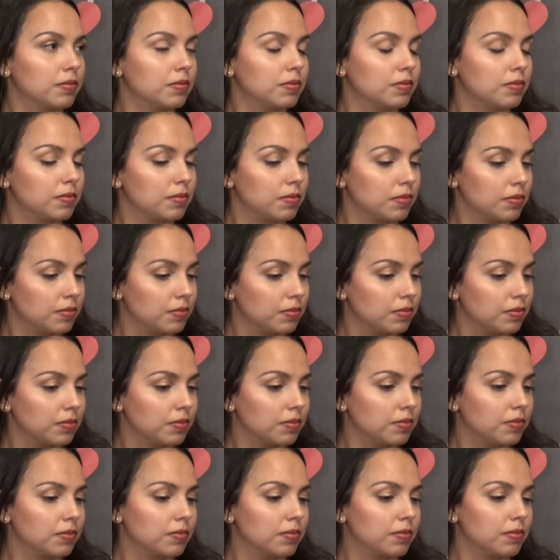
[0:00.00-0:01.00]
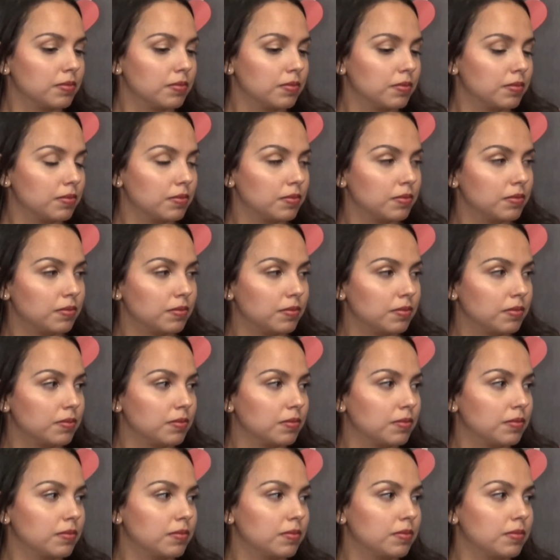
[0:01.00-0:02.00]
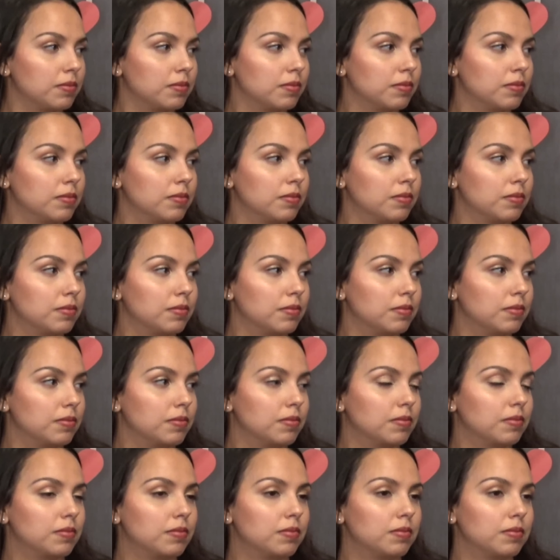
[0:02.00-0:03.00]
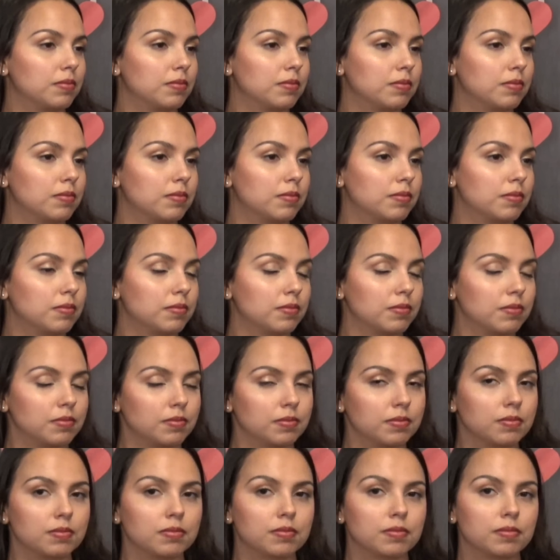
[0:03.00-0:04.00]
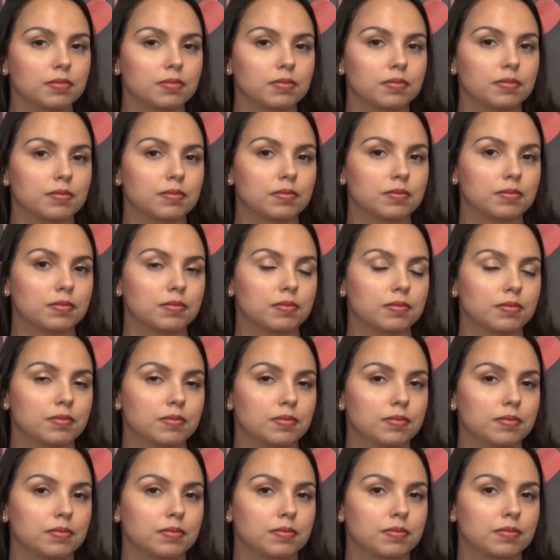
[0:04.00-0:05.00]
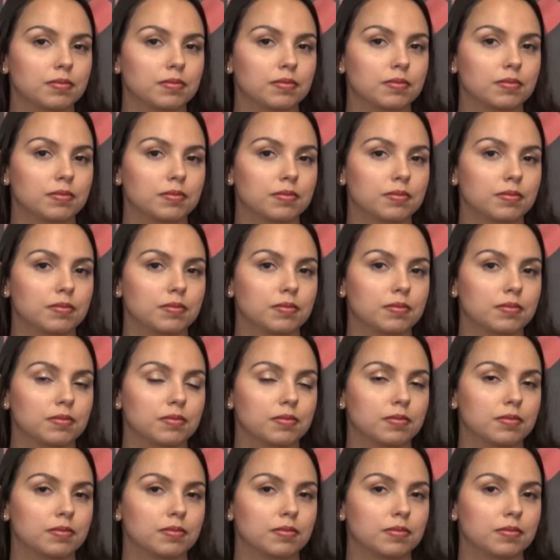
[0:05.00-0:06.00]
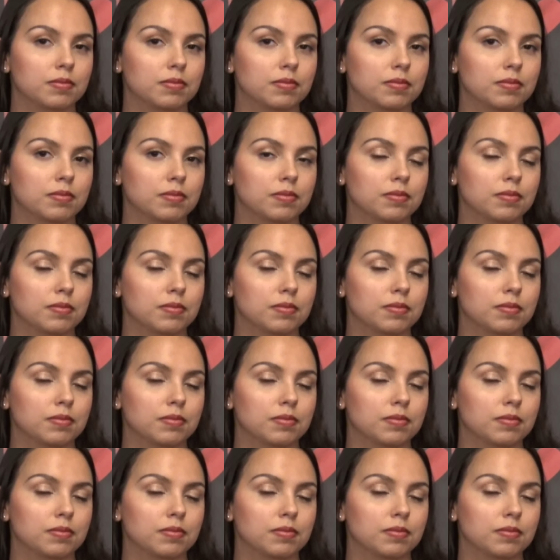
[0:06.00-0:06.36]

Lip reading: [no speech]